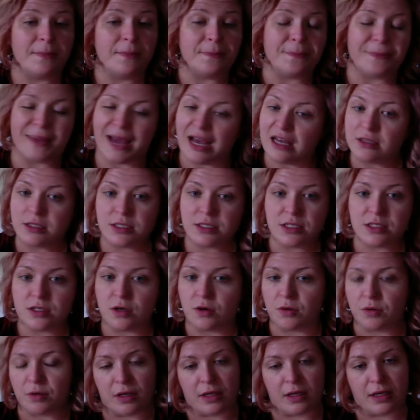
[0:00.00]
bath
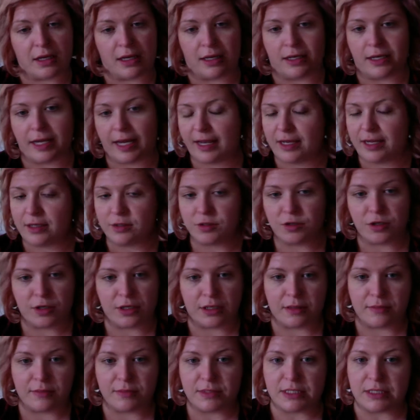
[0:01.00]
soak and hand
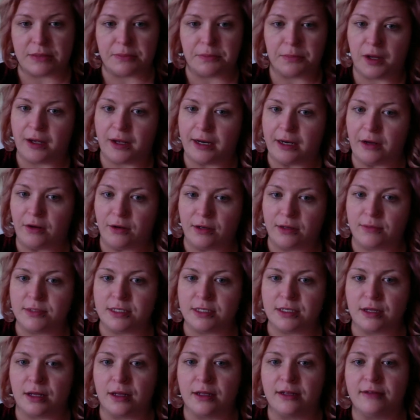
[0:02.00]
creams and body creams
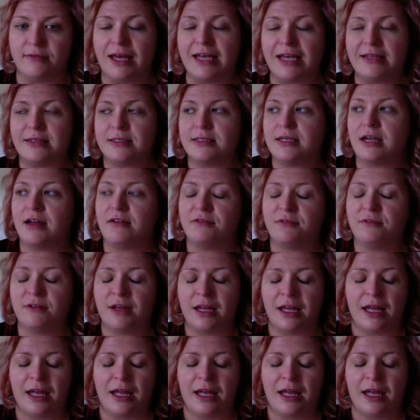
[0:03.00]
and all of that stuff.